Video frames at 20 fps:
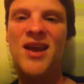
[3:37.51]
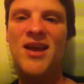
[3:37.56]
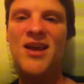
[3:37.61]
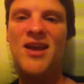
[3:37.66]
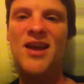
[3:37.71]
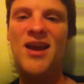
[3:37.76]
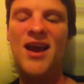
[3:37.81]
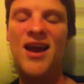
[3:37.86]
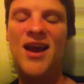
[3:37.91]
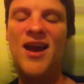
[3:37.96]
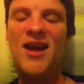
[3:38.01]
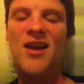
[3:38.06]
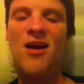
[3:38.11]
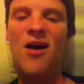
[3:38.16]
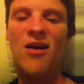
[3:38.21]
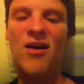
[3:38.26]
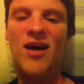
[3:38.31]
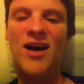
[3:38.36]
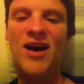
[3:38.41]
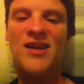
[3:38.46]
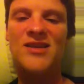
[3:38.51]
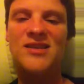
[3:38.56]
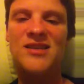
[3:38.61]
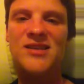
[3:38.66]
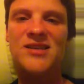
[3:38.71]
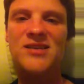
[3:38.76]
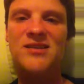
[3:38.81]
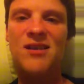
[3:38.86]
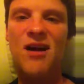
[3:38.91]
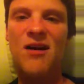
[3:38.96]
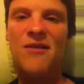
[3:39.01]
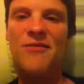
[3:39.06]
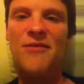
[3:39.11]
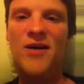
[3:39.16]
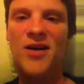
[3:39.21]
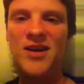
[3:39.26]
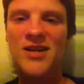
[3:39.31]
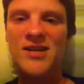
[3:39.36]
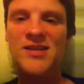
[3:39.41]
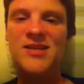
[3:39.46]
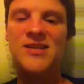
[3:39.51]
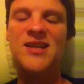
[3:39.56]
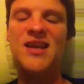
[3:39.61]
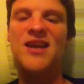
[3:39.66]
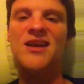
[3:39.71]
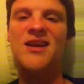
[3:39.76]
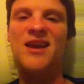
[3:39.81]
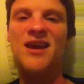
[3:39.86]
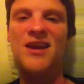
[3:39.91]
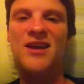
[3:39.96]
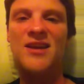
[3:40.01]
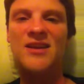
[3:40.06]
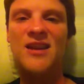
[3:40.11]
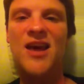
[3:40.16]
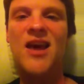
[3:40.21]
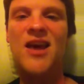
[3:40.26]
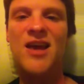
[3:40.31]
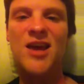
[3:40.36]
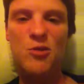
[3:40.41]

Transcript: he had all kinds of stuff on his seat and